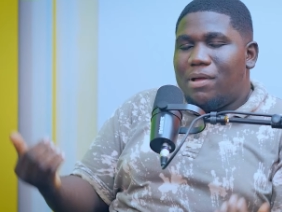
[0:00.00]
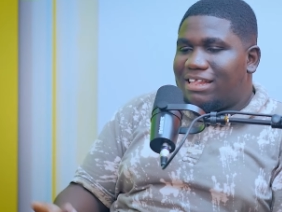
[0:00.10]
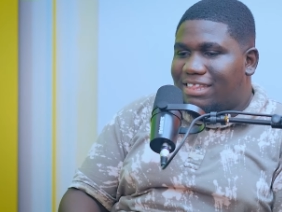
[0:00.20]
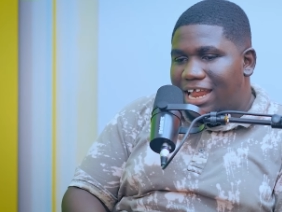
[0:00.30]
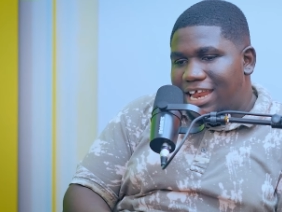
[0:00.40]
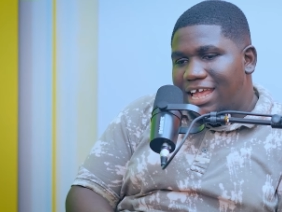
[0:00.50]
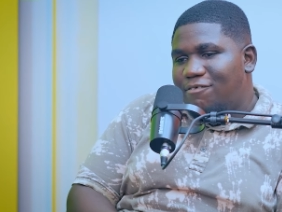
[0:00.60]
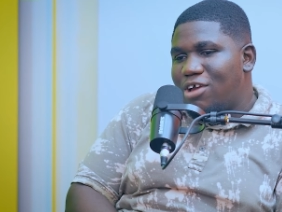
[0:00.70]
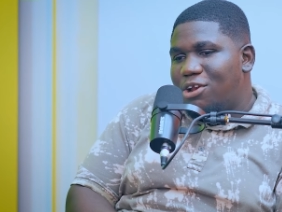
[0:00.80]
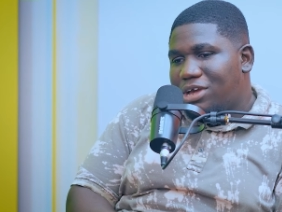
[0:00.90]
personally,
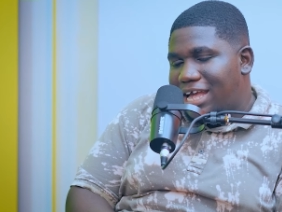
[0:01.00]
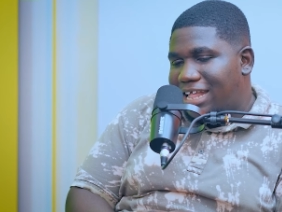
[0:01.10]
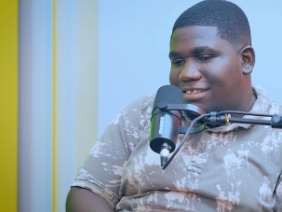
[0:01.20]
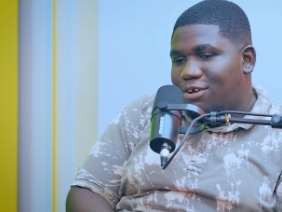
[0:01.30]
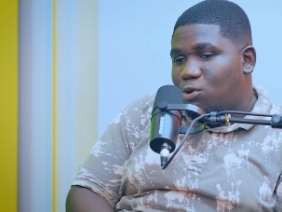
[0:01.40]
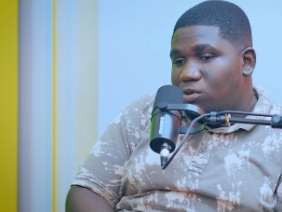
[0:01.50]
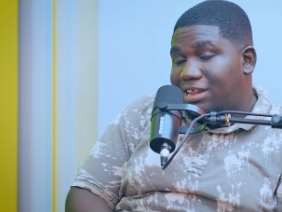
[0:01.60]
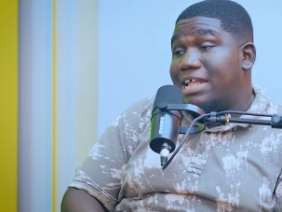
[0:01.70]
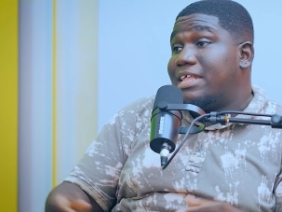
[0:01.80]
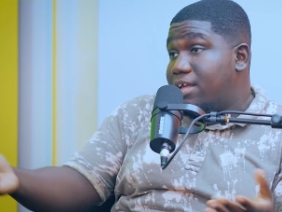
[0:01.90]
if you are looking at it
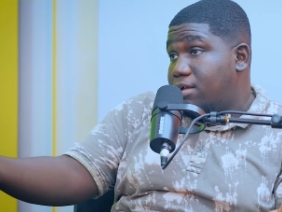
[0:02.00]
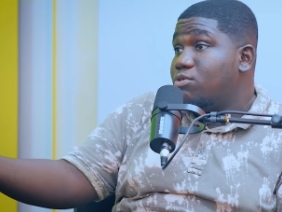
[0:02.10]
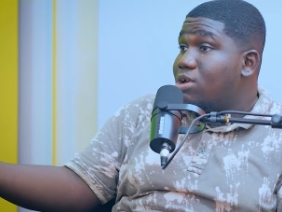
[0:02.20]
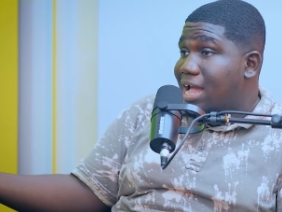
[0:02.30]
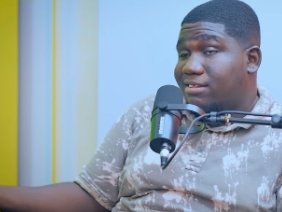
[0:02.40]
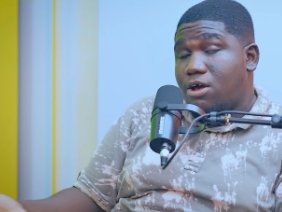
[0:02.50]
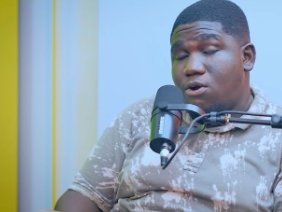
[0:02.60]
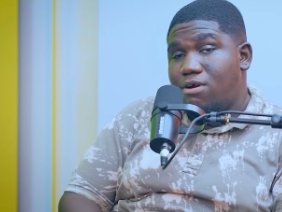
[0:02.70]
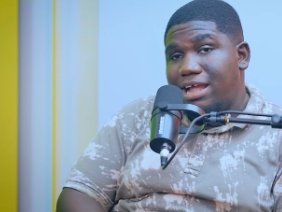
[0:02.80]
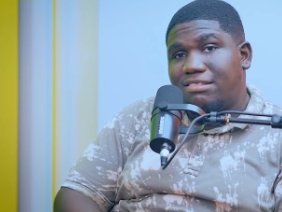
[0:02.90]
closely, I think you guys are
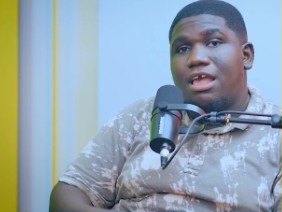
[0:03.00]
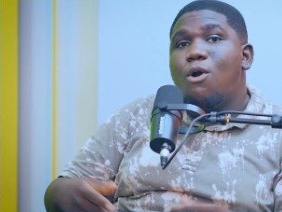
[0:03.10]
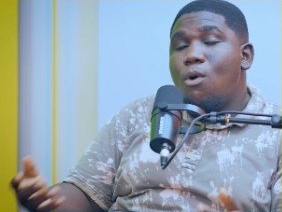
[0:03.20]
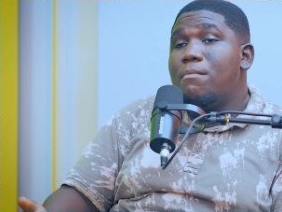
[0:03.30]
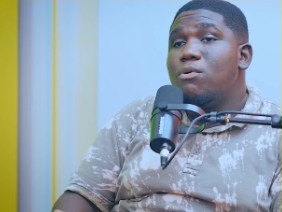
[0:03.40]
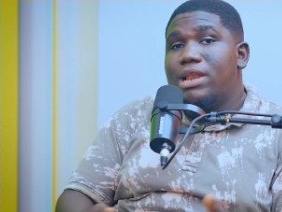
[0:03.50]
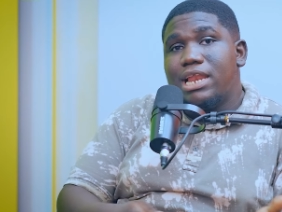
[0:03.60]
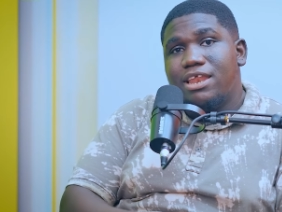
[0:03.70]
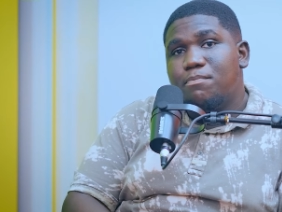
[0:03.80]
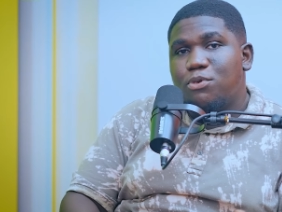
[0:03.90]
all right Wemby
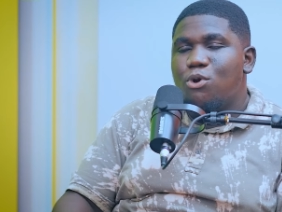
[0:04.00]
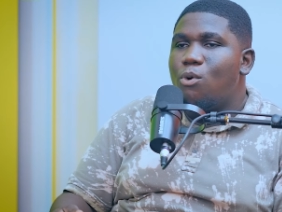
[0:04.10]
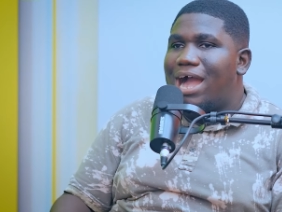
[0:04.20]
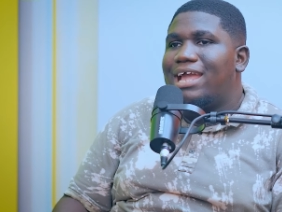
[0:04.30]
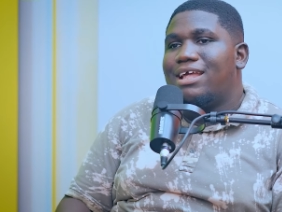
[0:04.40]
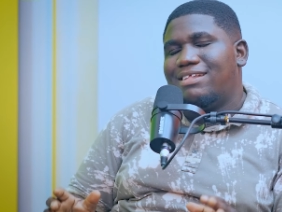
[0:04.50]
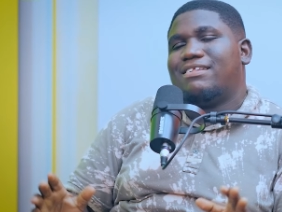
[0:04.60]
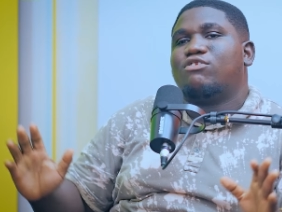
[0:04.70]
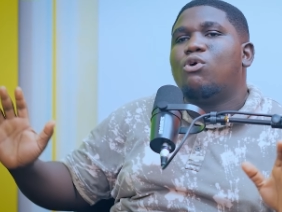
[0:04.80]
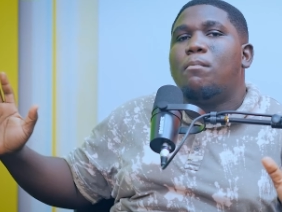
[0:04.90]
winning DPOY
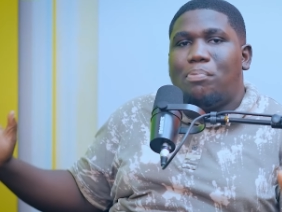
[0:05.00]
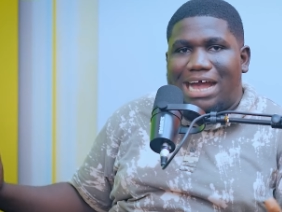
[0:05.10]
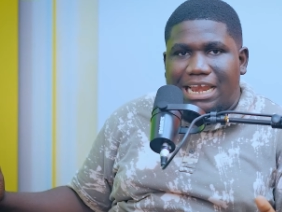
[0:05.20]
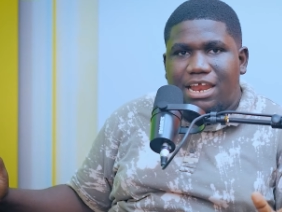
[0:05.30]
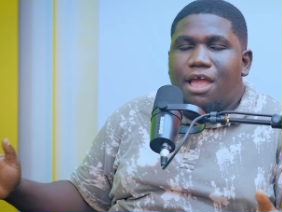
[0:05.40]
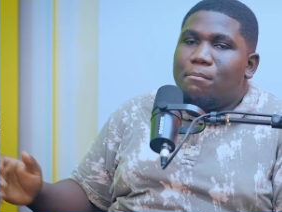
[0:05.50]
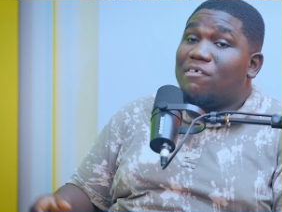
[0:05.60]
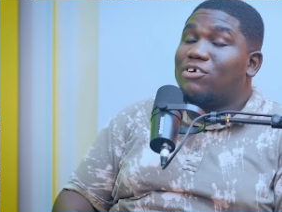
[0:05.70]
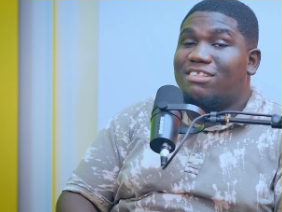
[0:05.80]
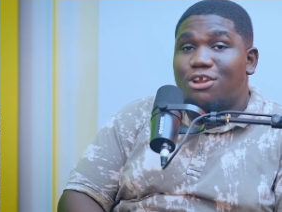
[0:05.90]
it's, it's not bad,
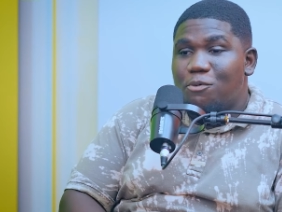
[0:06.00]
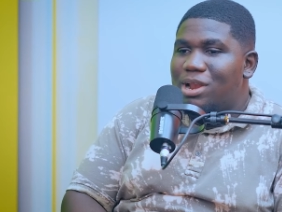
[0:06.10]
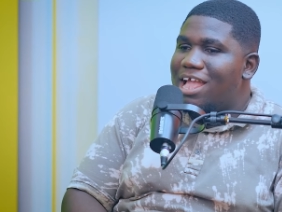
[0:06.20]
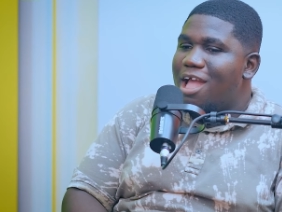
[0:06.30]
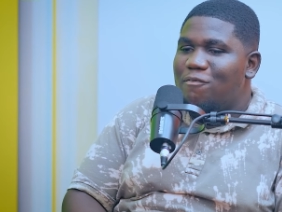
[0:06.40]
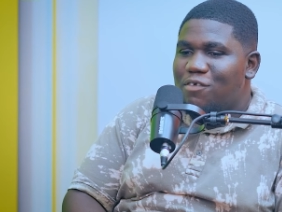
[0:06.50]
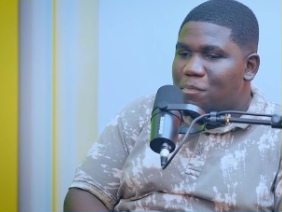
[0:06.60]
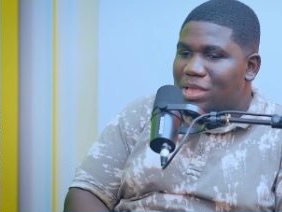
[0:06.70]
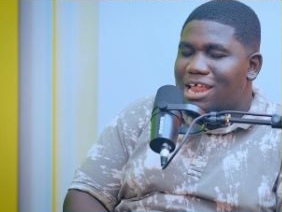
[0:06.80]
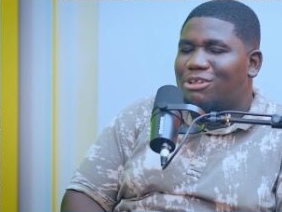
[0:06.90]
but for Tatum winning
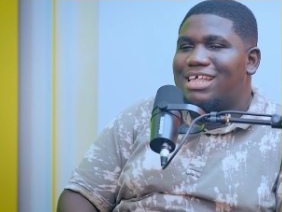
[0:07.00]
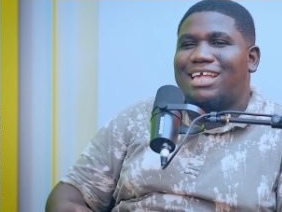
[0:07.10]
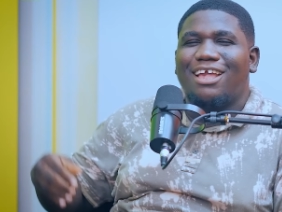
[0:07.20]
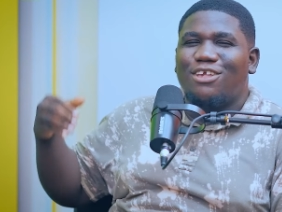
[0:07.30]
MVP, that'll mm. take a